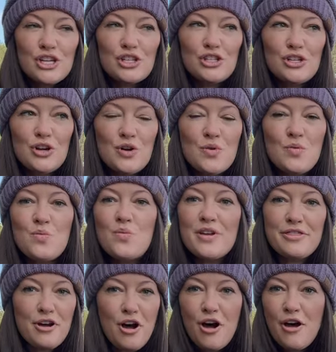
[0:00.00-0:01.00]
So,
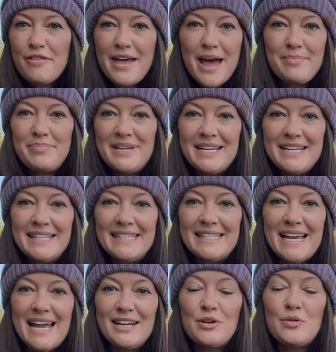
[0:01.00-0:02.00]
with all that being
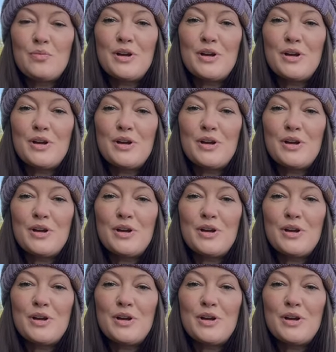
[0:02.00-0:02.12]
said,